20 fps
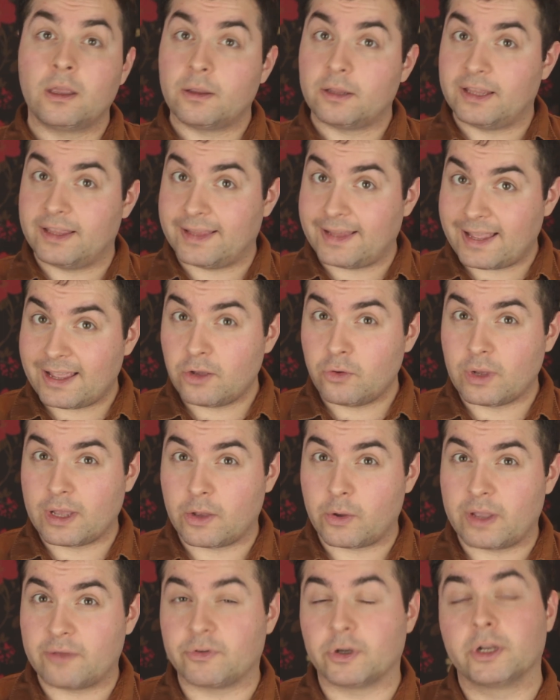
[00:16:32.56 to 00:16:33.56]
Now,
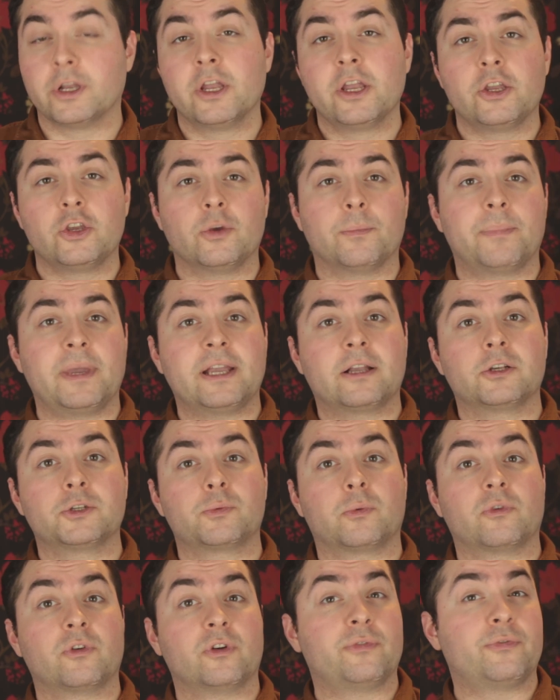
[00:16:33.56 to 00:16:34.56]
however, your bakers
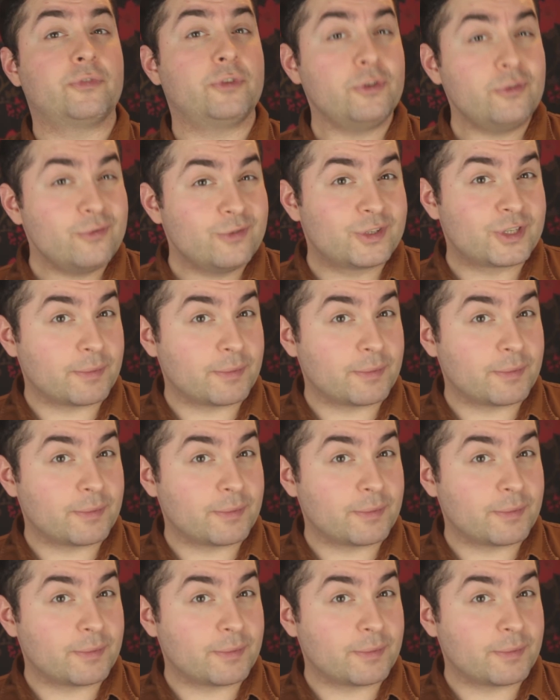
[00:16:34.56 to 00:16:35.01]
will refuse